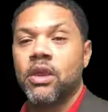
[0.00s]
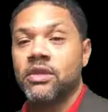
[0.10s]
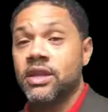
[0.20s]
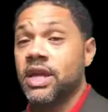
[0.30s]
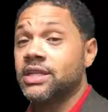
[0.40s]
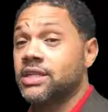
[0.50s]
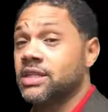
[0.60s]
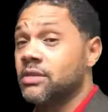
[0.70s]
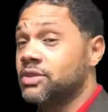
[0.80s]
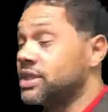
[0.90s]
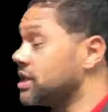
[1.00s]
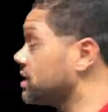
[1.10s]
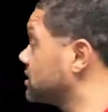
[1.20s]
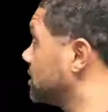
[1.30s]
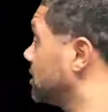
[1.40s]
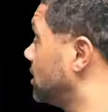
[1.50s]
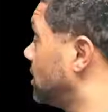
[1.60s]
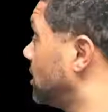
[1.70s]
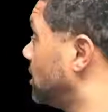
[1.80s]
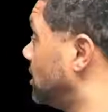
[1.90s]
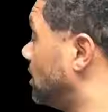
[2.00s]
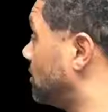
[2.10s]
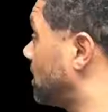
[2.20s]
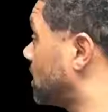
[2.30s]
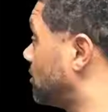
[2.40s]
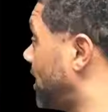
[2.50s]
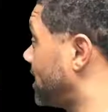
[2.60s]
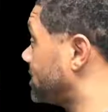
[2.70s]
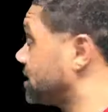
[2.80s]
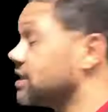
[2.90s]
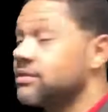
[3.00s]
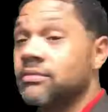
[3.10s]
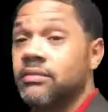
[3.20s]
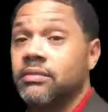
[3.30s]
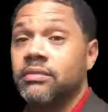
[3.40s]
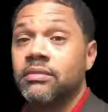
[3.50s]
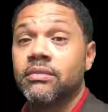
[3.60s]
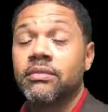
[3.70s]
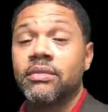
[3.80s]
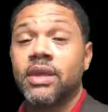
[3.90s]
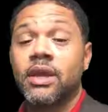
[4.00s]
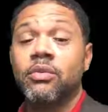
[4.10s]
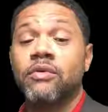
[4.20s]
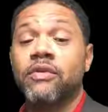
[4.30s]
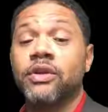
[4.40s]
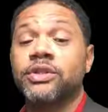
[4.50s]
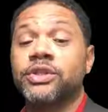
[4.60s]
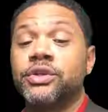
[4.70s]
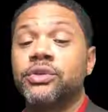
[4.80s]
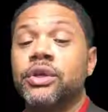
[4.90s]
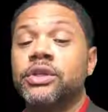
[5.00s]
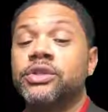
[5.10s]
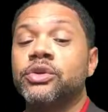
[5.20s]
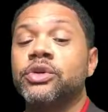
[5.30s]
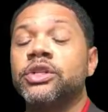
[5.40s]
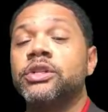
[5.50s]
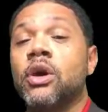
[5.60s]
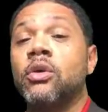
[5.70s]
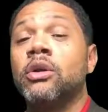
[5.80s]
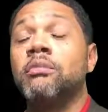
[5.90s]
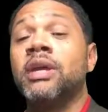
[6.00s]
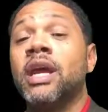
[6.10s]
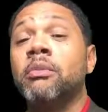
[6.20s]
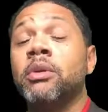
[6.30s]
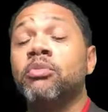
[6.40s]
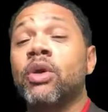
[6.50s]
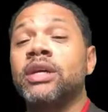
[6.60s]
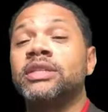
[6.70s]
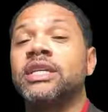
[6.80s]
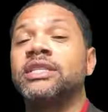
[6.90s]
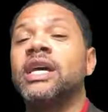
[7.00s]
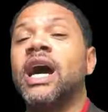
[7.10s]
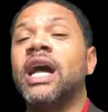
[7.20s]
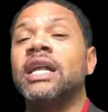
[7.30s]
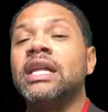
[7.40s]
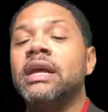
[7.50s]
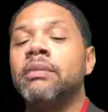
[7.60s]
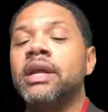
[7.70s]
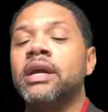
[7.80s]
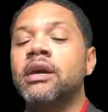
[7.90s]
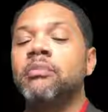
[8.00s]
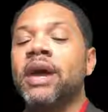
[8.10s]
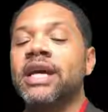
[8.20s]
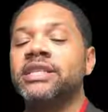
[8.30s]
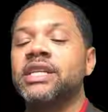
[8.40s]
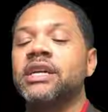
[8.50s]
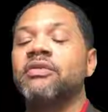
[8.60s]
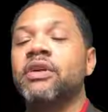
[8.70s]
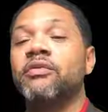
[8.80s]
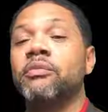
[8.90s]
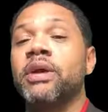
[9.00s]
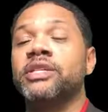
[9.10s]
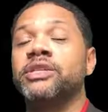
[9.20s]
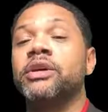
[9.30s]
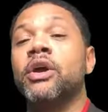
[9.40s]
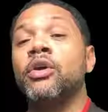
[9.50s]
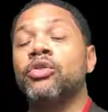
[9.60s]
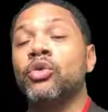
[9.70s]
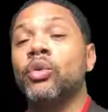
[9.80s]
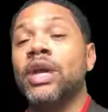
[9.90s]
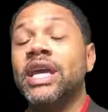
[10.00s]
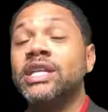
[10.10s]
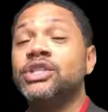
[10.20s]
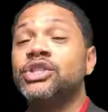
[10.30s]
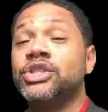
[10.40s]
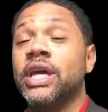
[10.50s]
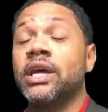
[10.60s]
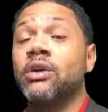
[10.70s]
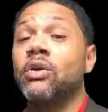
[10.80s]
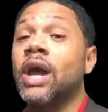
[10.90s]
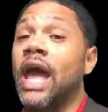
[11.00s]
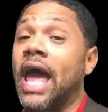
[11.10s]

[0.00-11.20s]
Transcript: The next assumption is limited capacity. It refers to students only being able to process a limited capacity of information through each channel